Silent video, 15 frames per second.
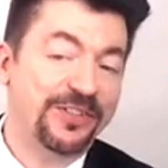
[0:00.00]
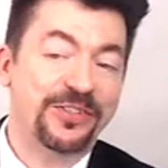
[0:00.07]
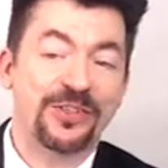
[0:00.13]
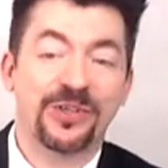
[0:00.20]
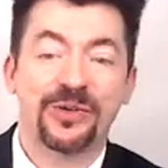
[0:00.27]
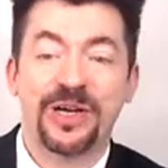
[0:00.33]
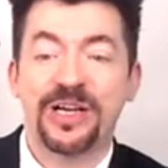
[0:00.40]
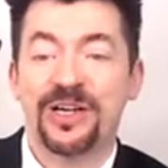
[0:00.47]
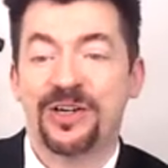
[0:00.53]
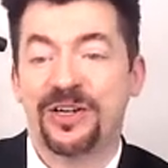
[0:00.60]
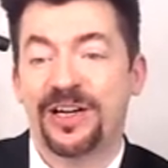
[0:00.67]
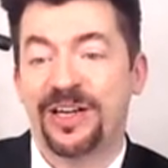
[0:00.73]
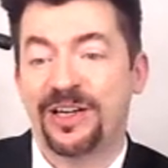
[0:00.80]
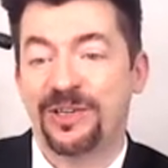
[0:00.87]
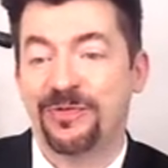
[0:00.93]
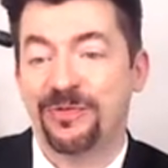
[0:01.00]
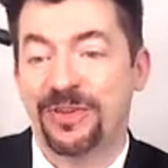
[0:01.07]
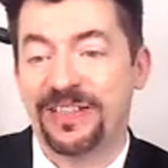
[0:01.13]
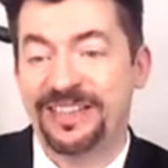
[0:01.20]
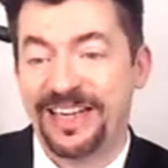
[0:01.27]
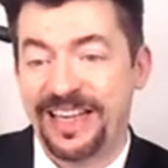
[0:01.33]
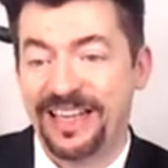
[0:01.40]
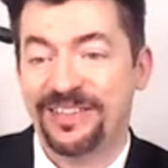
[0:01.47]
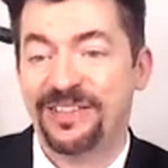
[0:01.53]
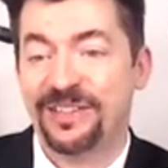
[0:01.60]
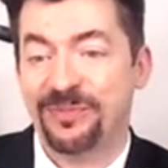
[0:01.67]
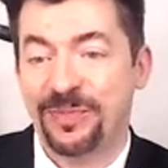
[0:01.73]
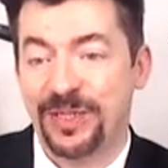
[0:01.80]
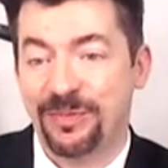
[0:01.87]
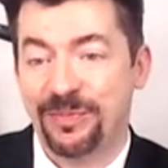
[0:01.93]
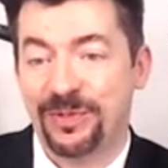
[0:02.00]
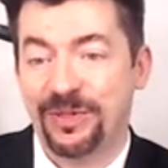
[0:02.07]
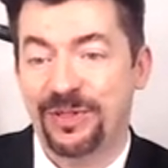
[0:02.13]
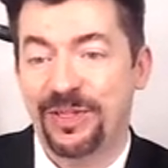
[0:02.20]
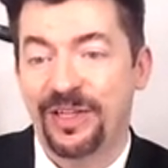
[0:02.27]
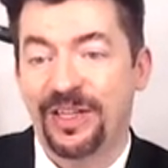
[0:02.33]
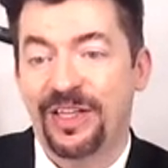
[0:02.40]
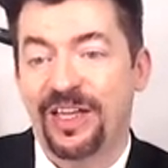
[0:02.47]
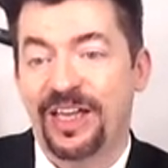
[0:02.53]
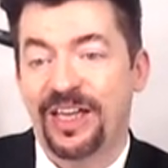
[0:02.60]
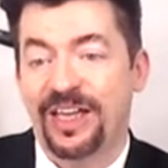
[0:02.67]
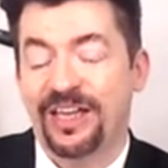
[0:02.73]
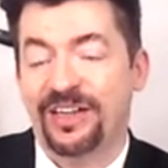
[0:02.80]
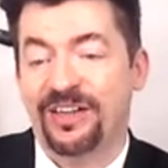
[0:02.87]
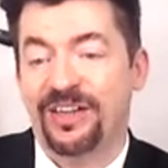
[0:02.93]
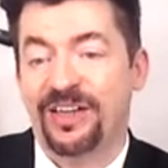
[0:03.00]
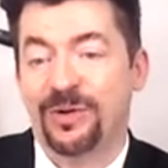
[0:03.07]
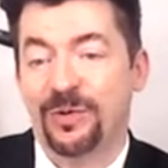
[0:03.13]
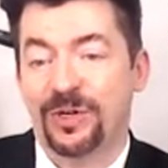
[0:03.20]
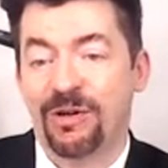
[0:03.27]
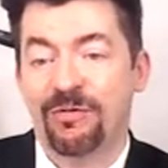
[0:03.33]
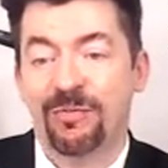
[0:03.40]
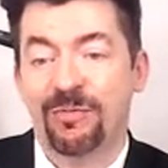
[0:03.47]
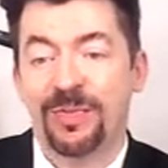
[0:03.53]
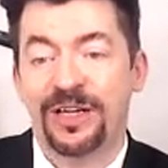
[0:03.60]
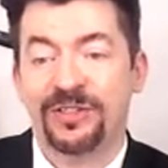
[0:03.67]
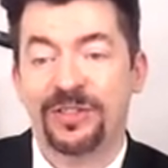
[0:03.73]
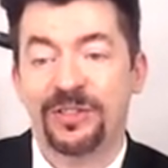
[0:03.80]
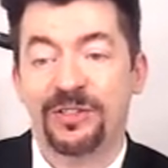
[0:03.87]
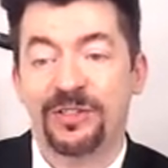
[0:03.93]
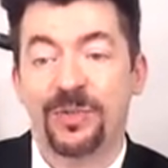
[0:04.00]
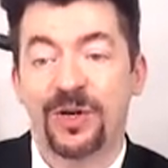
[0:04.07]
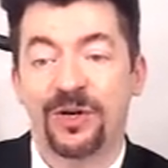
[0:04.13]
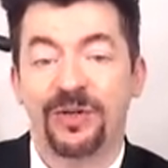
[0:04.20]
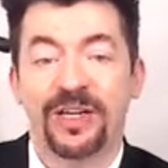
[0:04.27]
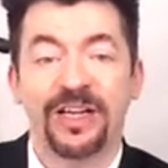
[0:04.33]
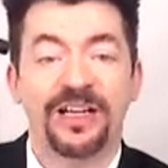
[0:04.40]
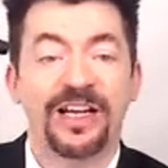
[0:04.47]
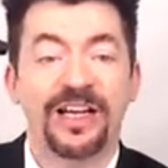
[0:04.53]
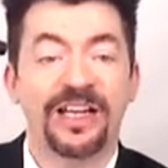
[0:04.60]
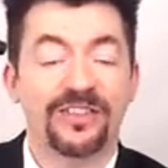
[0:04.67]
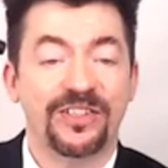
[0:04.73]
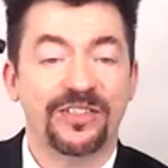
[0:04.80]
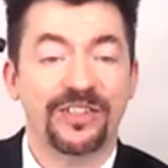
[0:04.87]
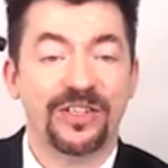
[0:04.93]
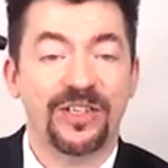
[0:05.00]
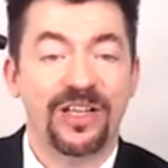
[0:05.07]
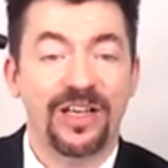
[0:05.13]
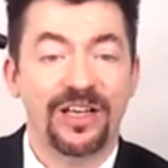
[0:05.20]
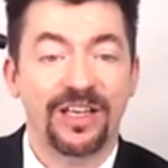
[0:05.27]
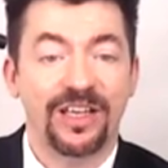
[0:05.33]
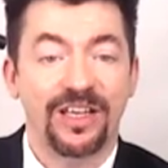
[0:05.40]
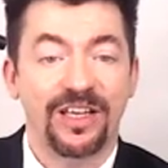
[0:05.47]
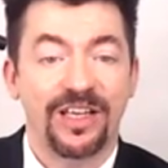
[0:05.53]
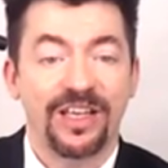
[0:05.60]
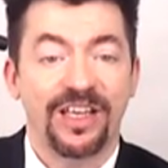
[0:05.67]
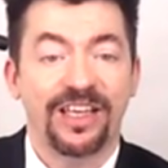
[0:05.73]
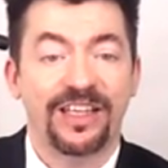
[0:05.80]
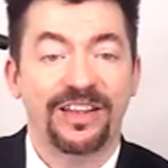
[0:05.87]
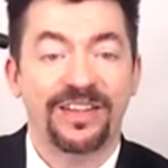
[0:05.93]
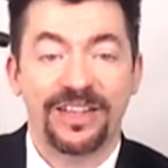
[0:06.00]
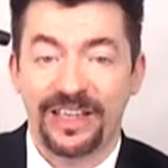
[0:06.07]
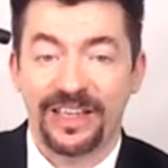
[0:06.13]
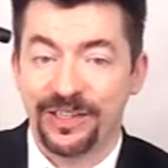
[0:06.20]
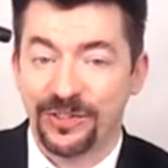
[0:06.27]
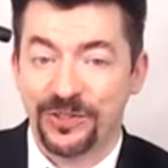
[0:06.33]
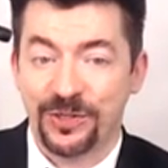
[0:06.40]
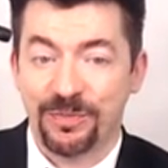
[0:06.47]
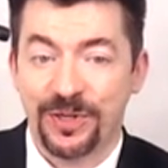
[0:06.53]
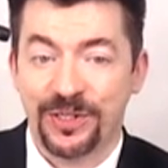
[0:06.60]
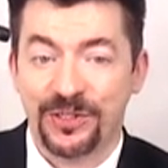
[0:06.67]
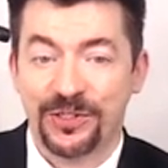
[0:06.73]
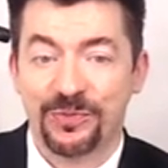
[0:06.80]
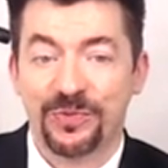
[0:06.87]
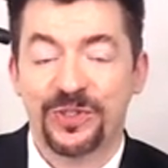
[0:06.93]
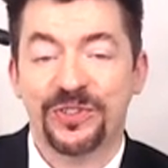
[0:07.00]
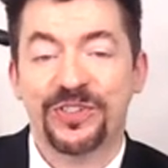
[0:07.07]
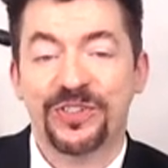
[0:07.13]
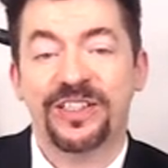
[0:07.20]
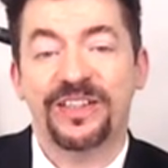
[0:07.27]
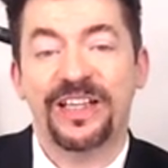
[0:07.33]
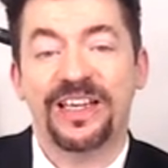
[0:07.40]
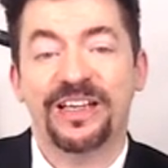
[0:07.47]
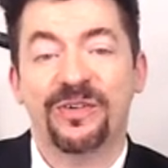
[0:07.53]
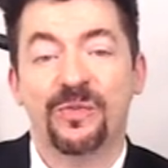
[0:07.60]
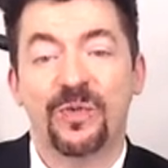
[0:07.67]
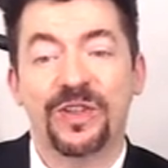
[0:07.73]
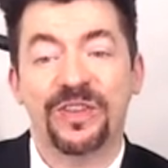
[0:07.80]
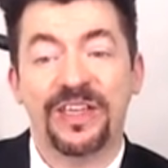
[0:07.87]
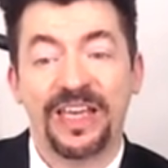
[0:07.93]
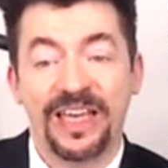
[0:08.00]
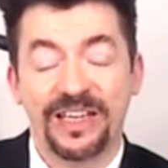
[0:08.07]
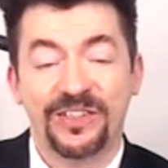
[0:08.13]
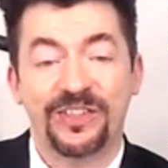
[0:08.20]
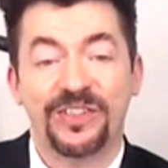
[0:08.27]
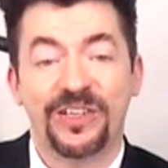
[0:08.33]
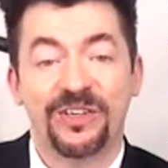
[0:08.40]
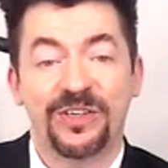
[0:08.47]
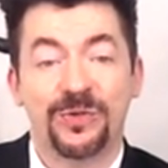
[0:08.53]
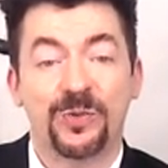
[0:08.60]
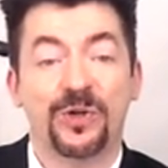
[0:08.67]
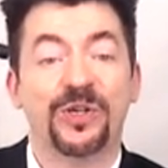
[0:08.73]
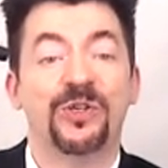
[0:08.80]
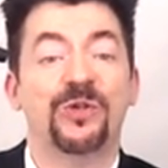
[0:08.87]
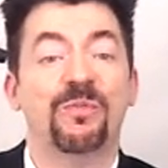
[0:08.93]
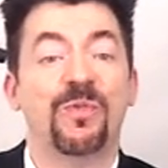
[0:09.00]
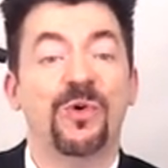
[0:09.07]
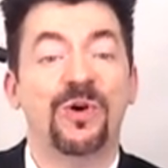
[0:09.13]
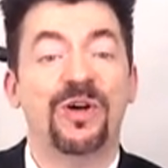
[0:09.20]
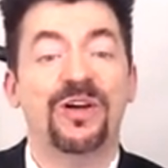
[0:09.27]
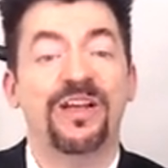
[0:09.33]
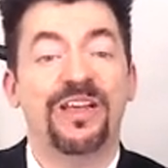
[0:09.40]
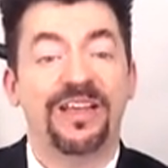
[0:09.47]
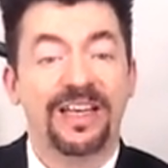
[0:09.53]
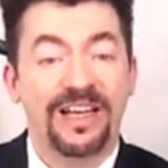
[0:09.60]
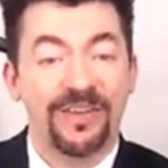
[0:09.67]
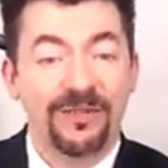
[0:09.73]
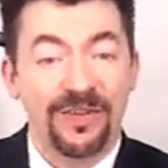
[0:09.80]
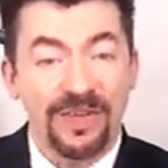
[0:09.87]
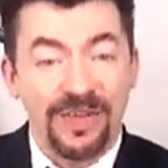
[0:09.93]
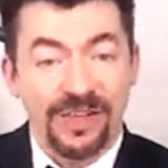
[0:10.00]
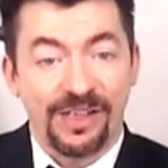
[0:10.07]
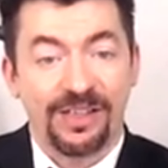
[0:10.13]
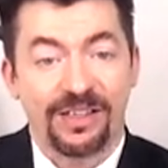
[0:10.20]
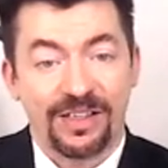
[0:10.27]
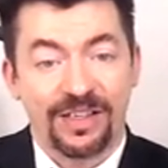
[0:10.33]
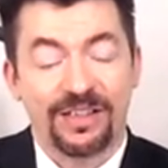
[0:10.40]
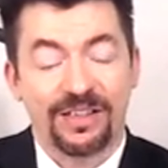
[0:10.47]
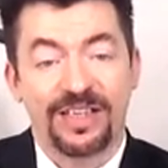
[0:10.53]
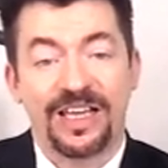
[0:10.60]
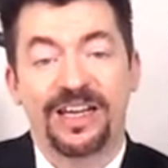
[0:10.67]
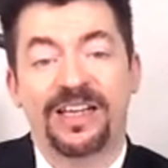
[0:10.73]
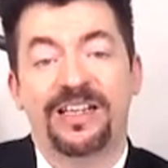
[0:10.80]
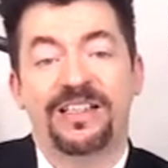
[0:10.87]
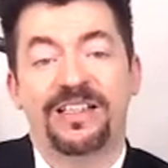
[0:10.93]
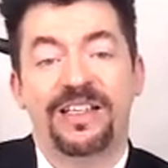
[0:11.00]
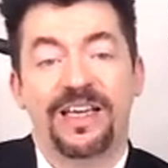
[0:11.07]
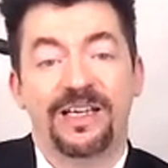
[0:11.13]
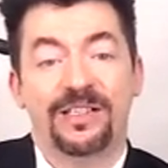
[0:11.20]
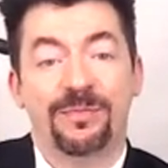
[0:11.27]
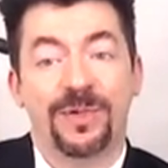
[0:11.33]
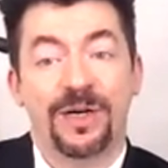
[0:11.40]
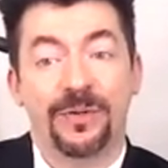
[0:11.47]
Great crowd, fantastic people. And we're coming back to you tomorrow night at 6 o'clock. And thank you so much. We'll see you then with the X series. We're going to do more kind of getting into the X part.